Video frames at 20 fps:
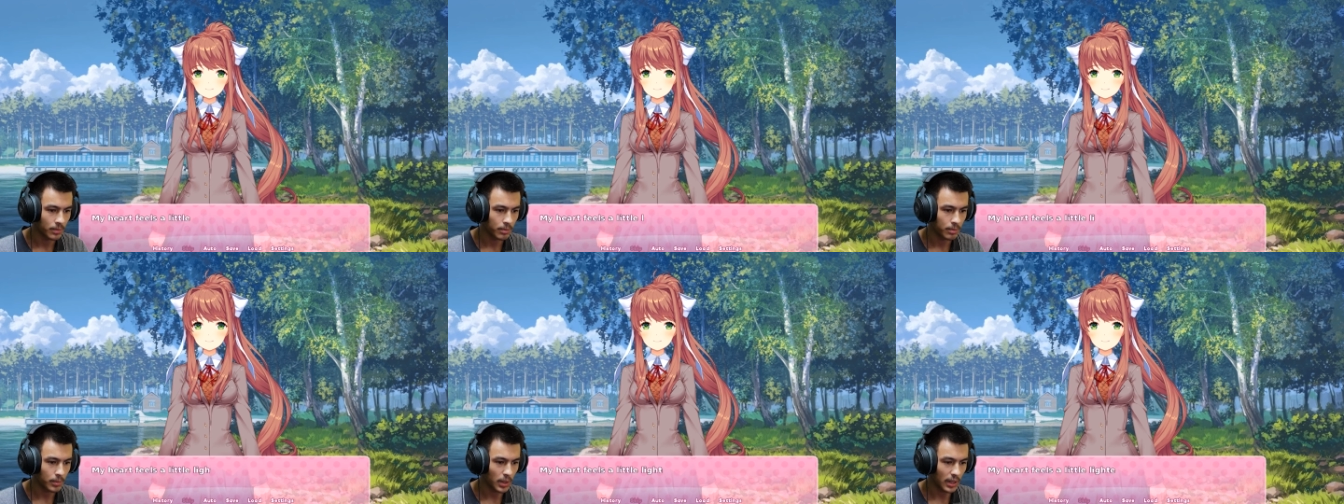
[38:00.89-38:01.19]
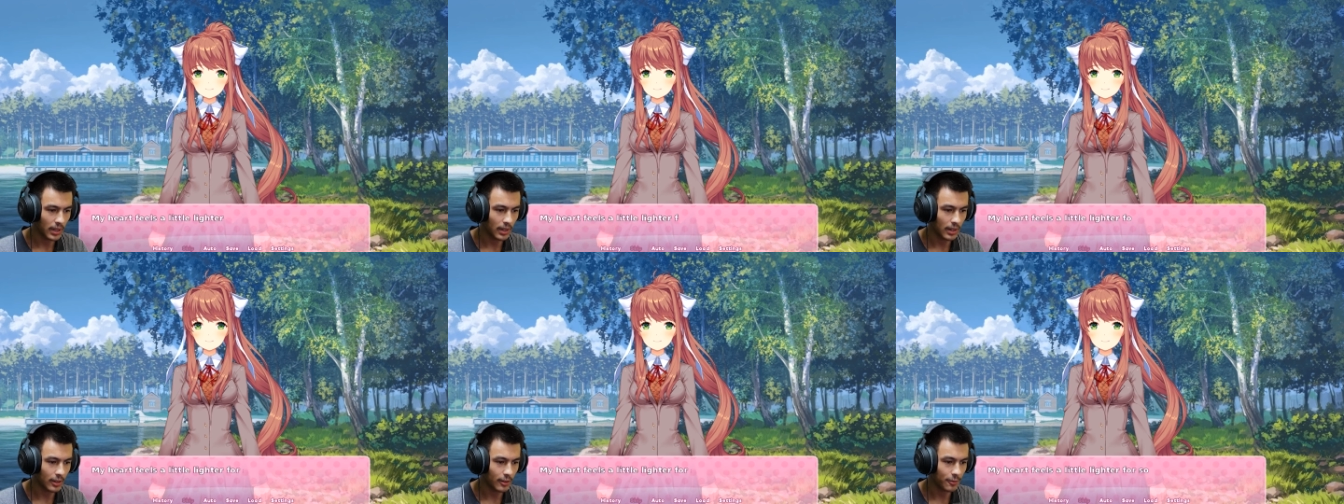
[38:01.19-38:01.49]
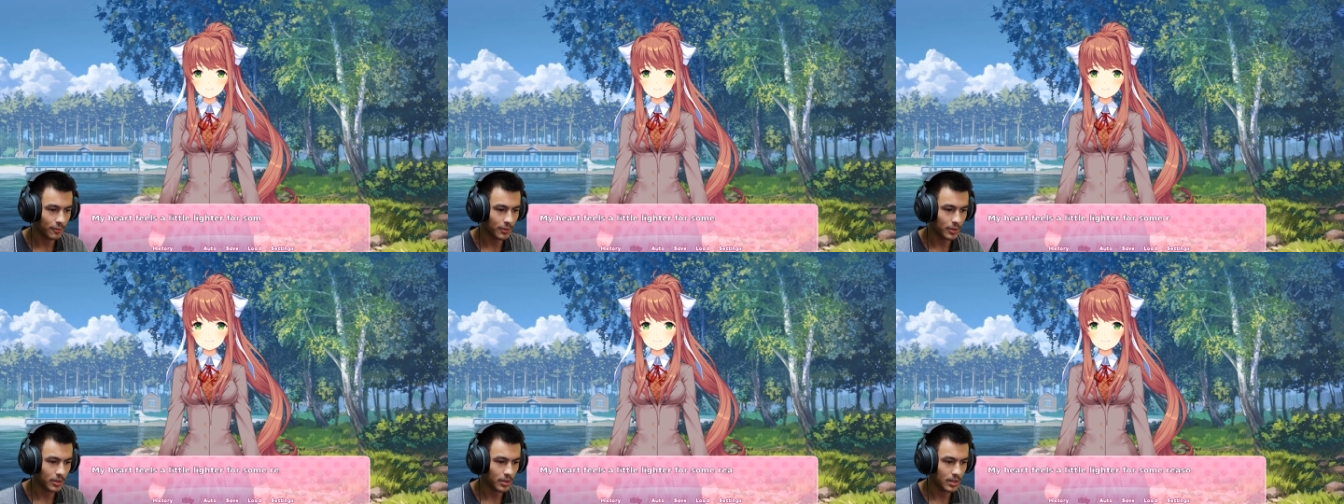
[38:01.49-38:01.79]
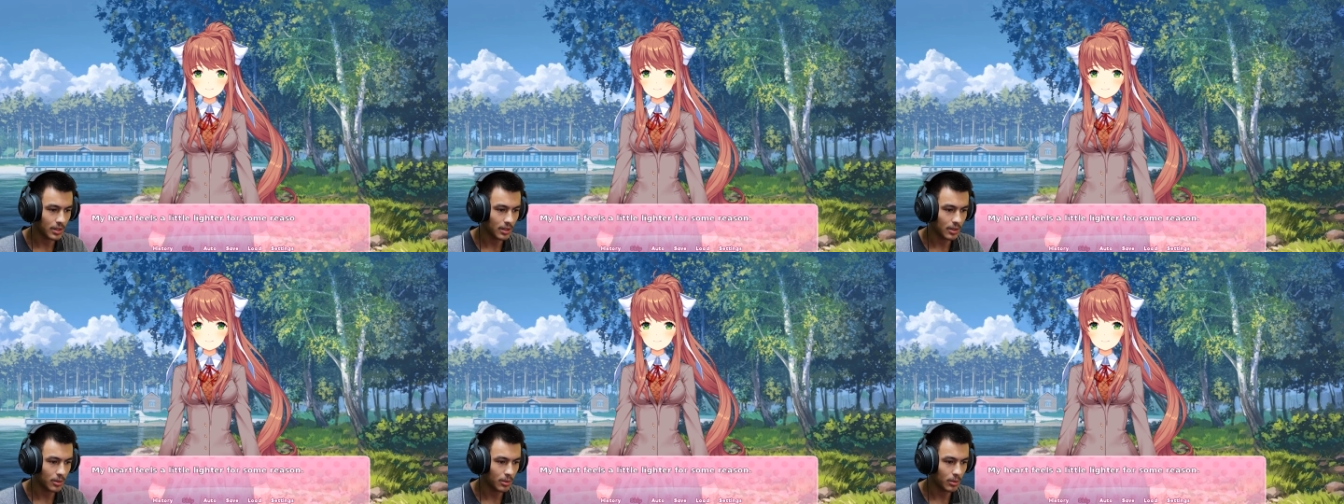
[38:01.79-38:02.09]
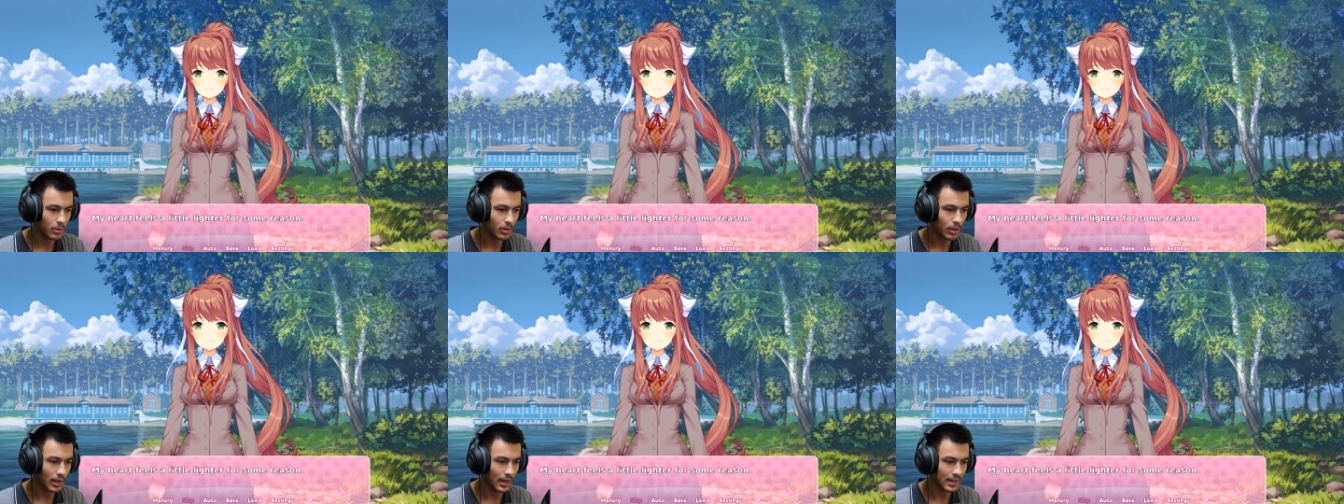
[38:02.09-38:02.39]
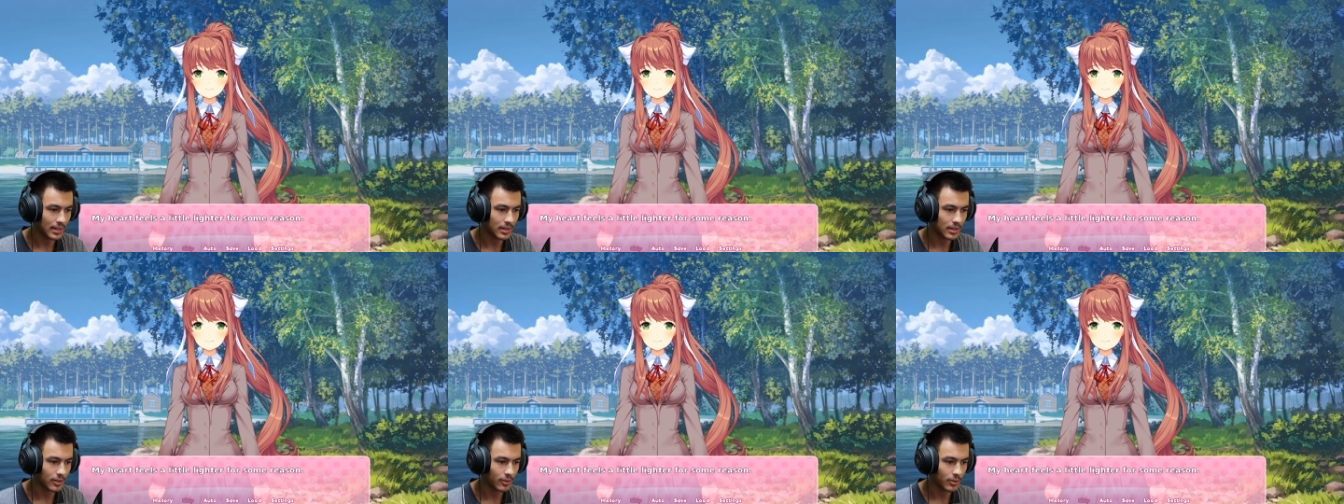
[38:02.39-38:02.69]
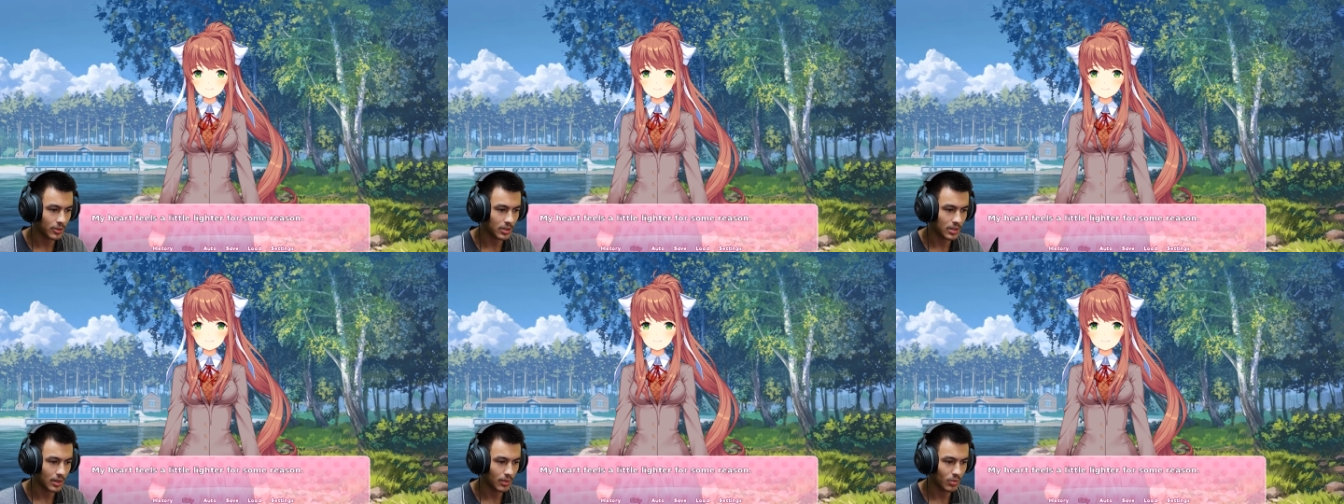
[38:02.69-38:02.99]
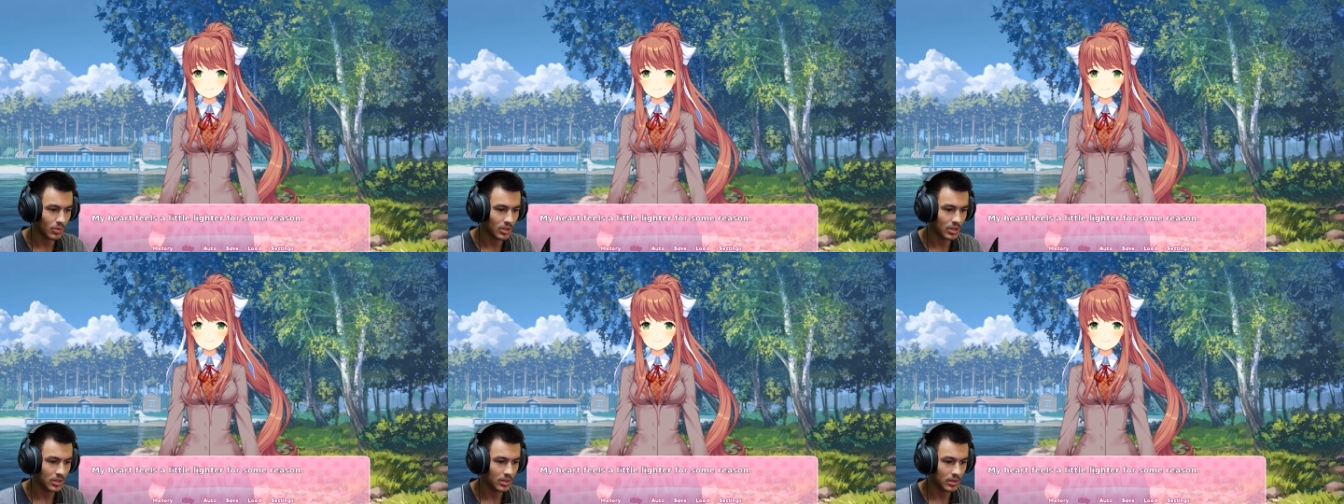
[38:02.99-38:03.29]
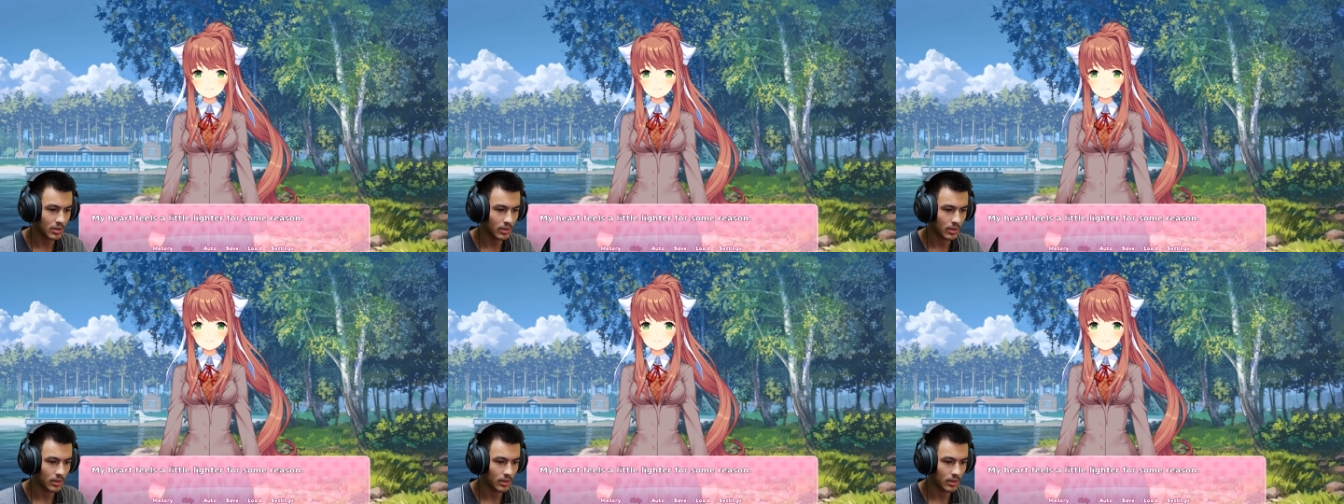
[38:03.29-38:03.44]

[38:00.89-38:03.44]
My heart feels a little lighter for some reason.